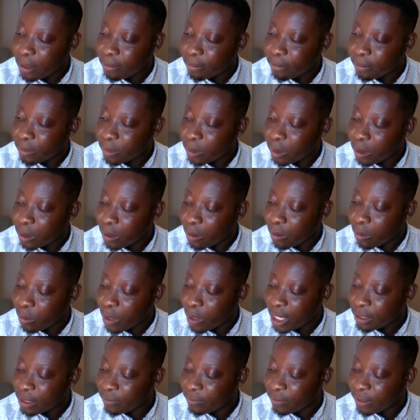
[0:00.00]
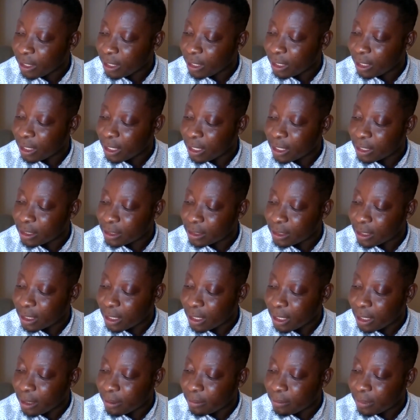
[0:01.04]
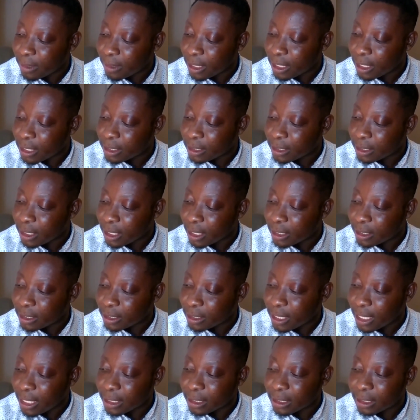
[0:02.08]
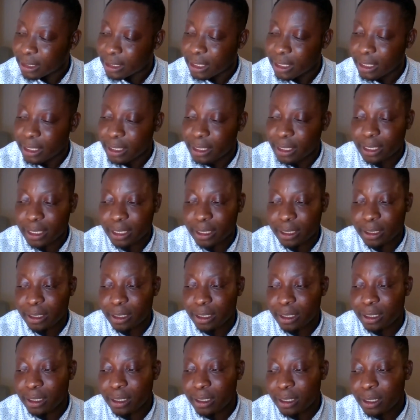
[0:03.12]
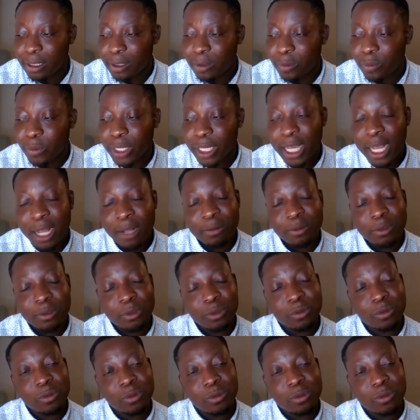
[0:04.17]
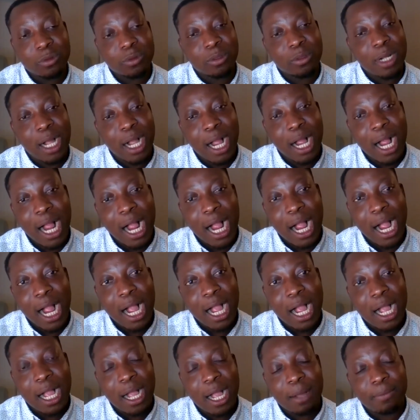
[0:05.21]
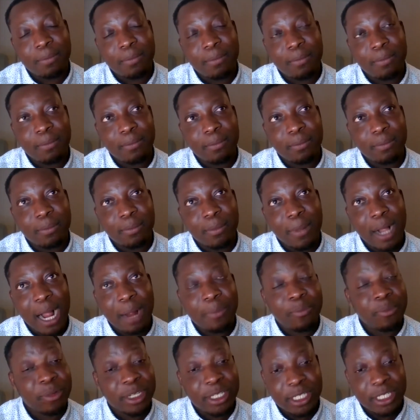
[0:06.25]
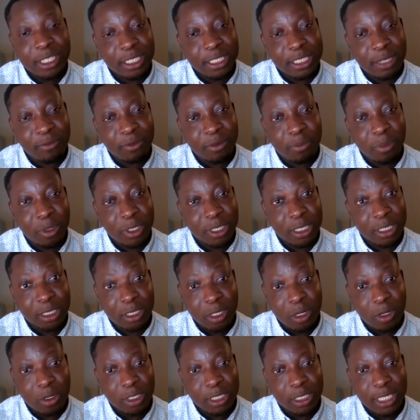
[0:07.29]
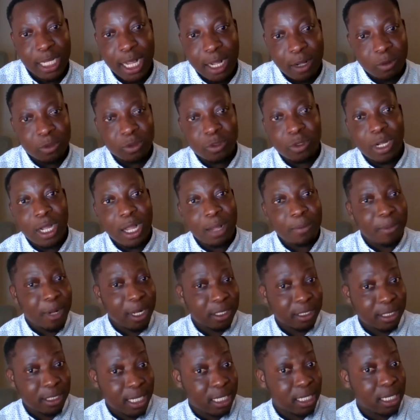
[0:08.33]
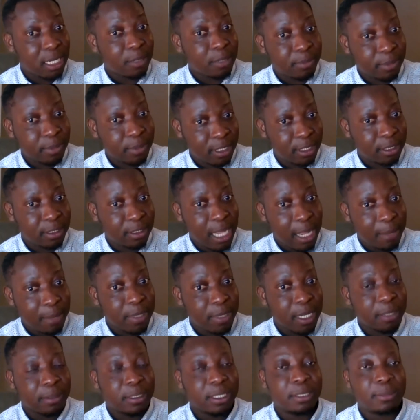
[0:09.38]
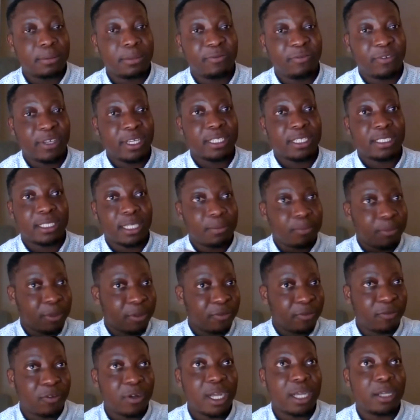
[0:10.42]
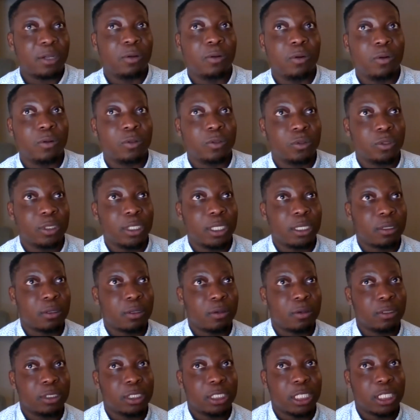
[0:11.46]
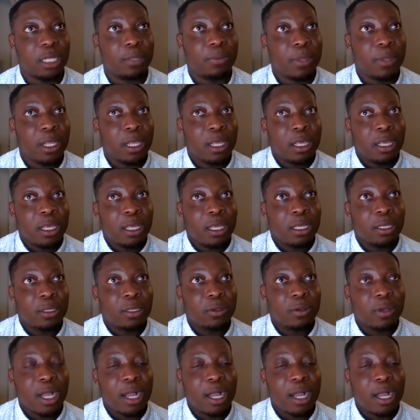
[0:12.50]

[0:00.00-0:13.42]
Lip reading: One thing is that we have to appreciate everybody's culture. I will talk about adapting first, and before I go to the culture, you have to